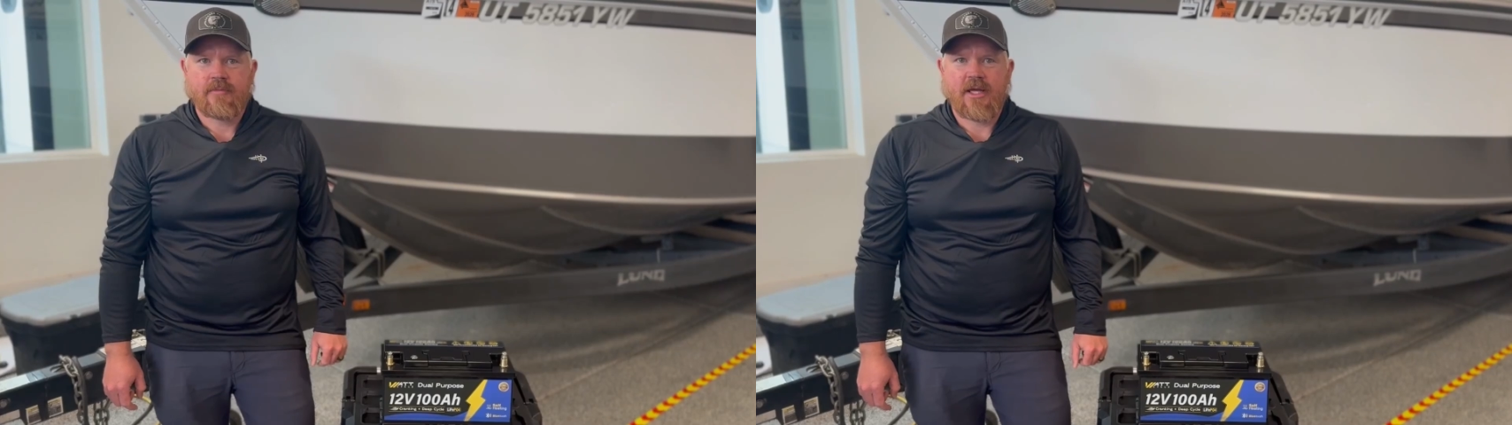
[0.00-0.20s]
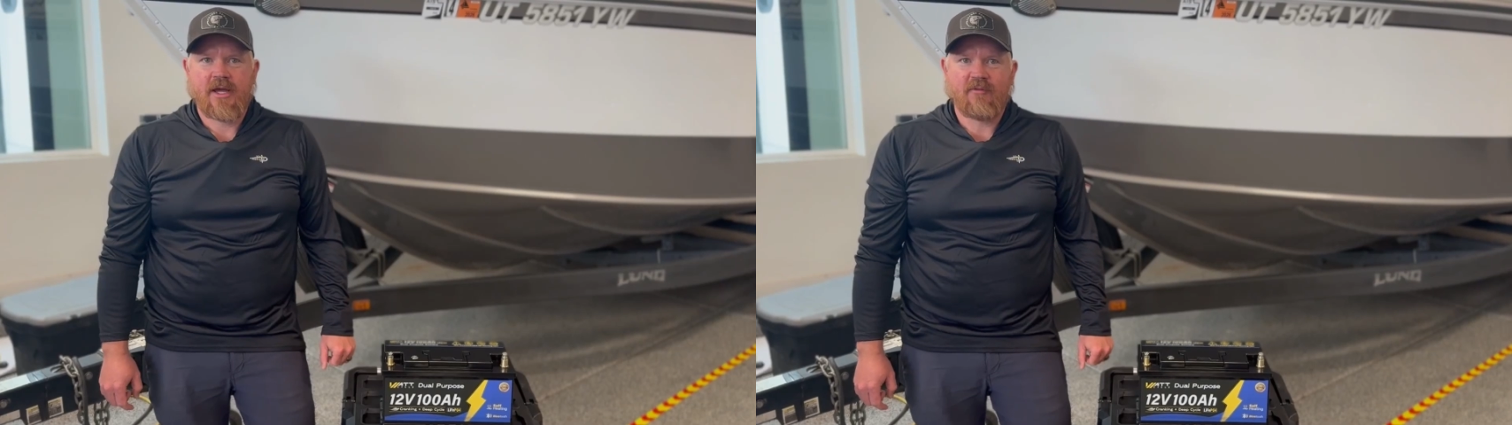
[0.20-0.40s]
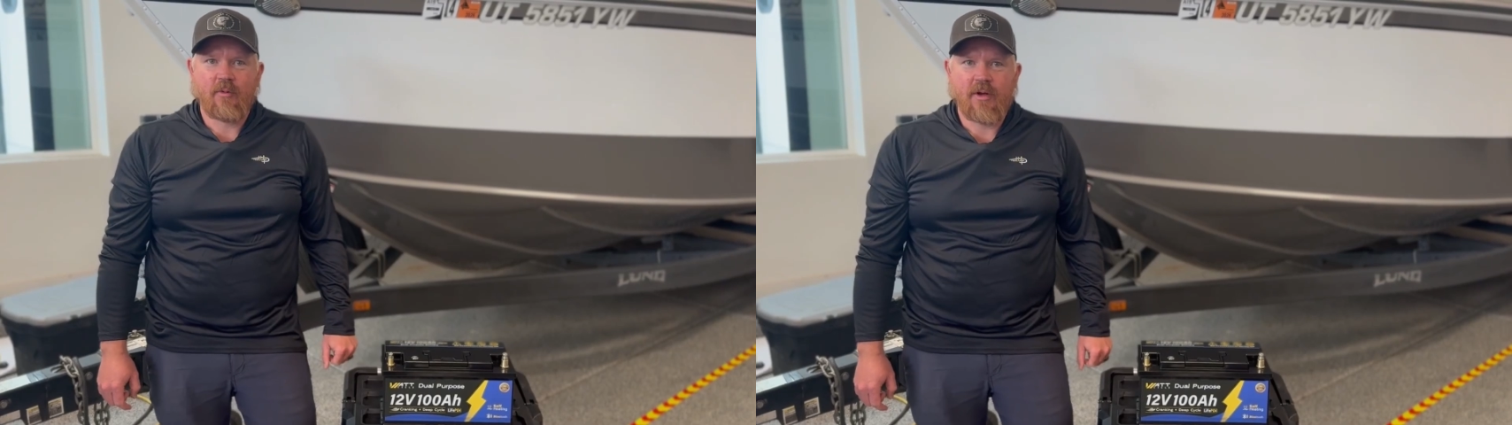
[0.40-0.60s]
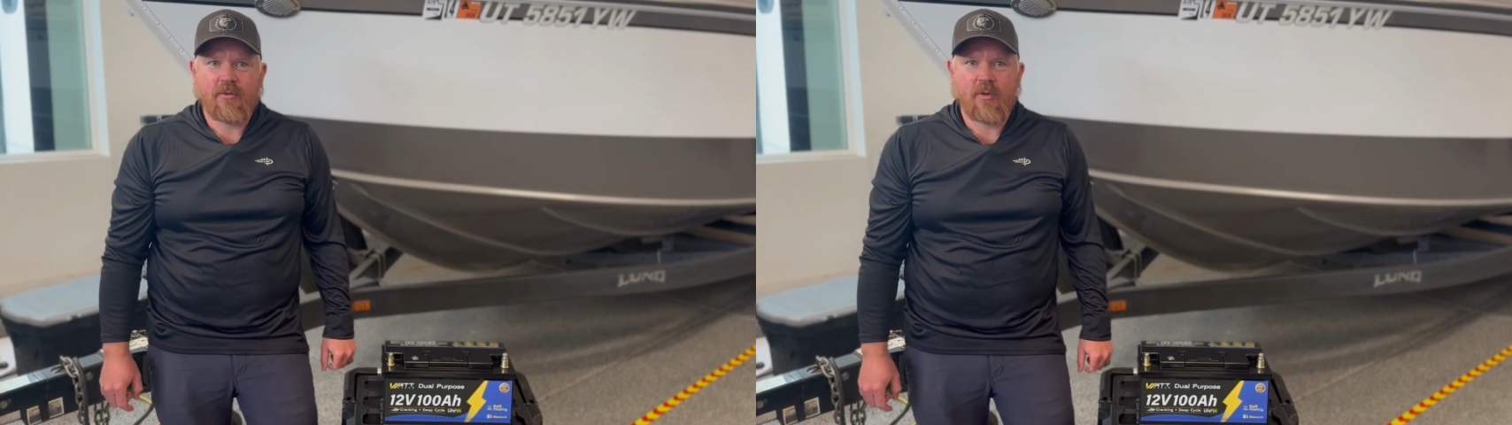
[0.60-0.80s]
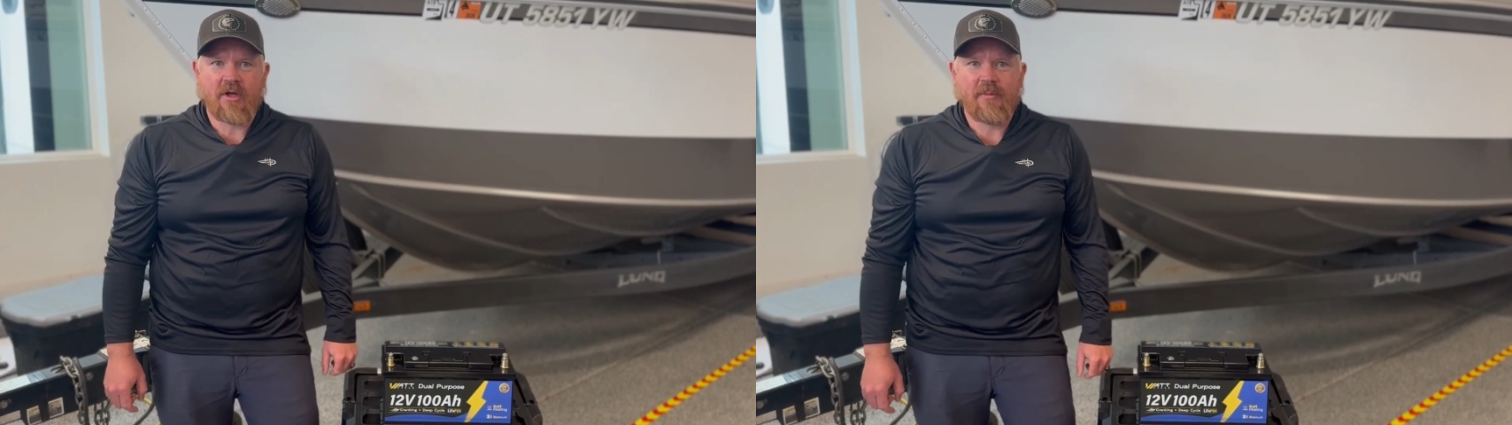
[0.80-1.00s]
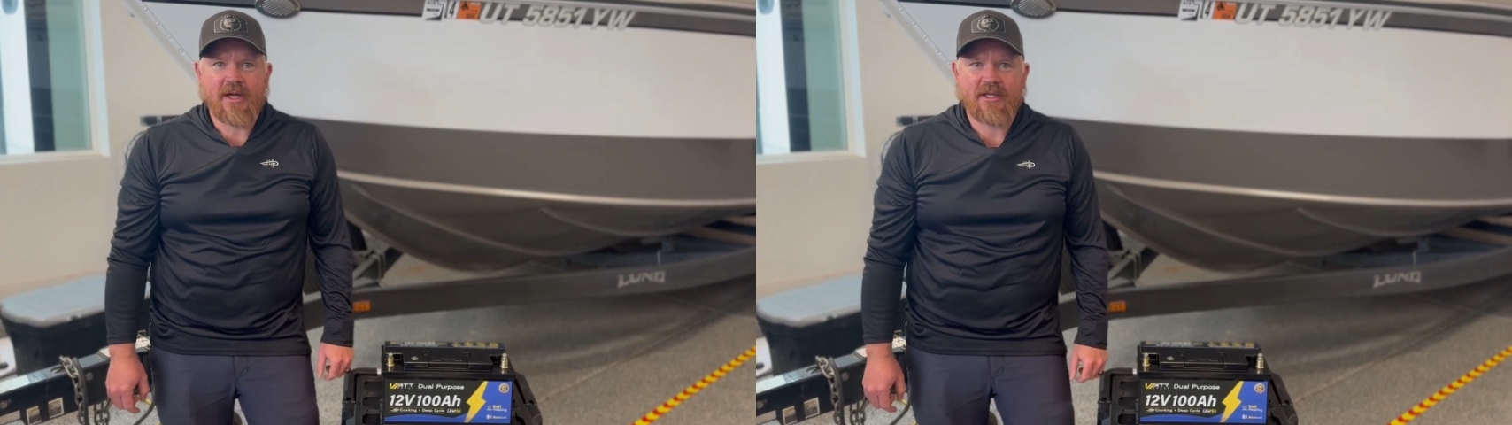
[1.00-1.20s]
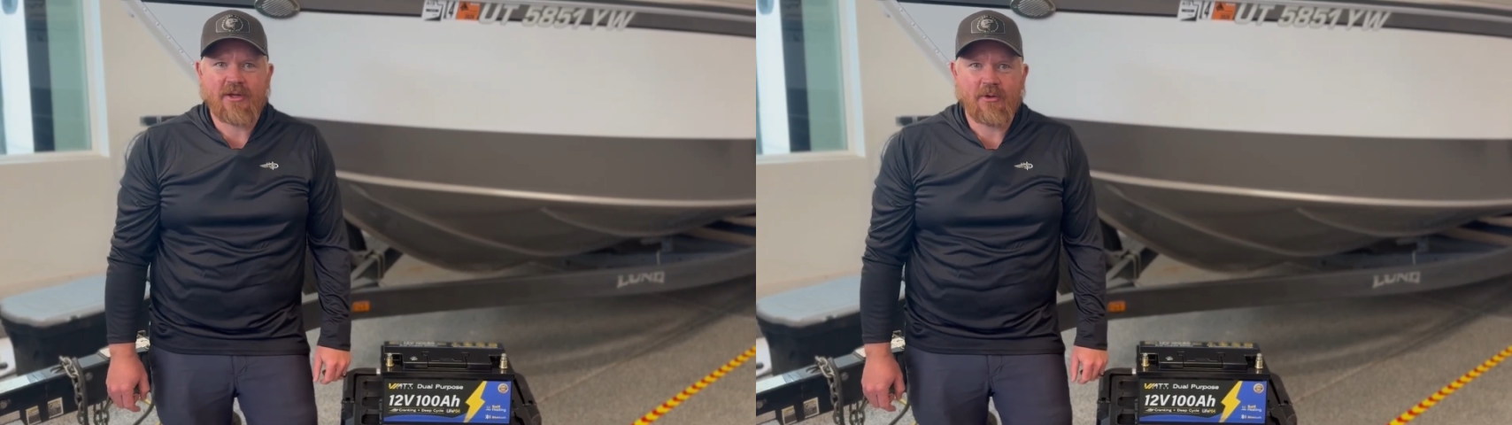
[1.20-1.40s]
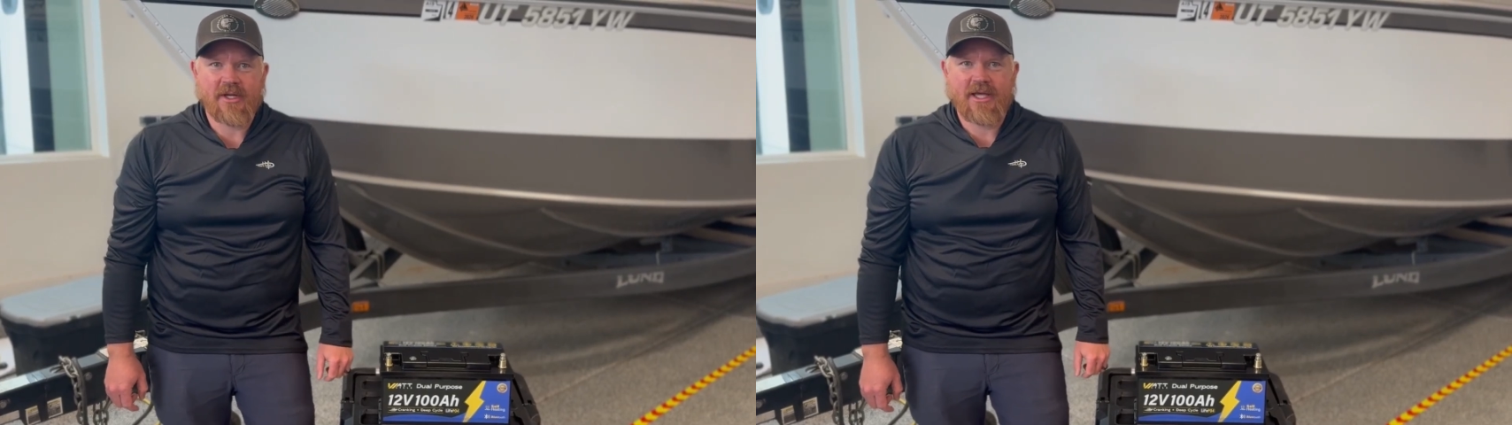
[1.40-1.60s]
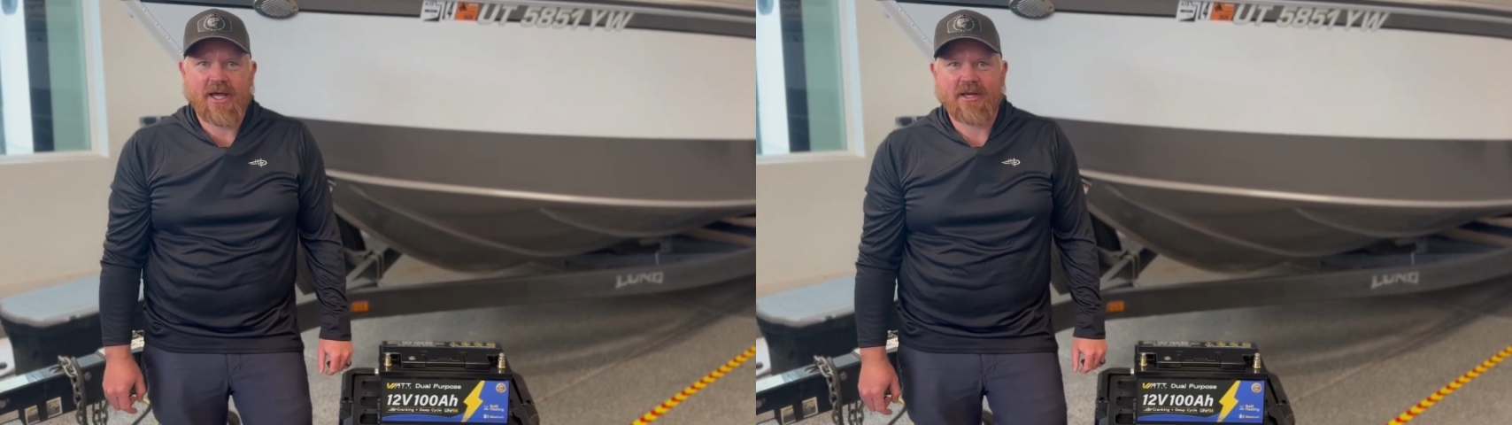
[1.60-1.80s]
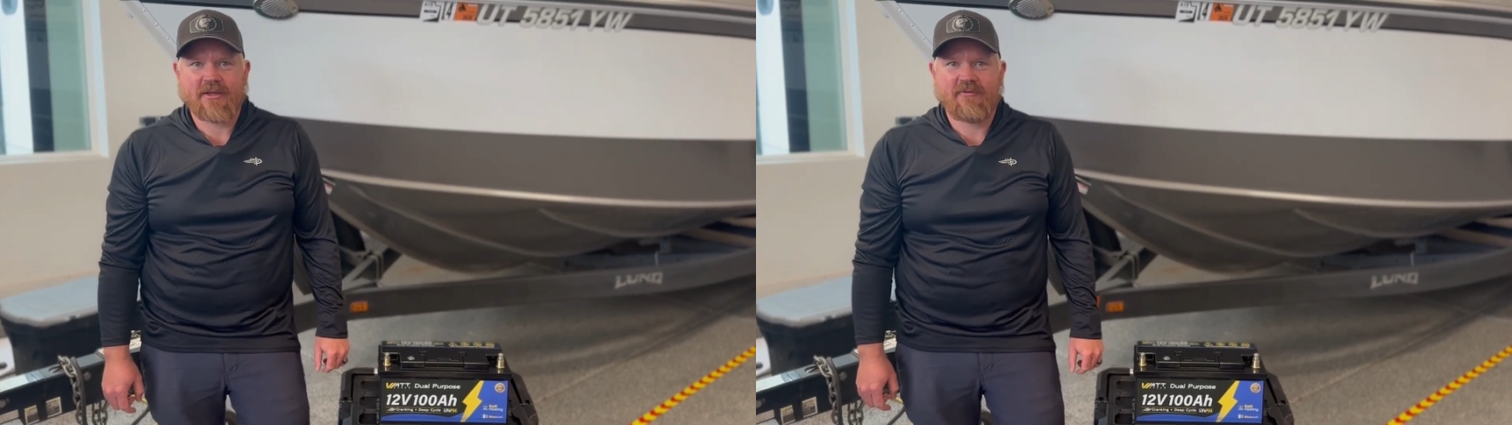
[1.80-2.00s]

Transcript: Hey everyone, welcome back to Kokanee Addict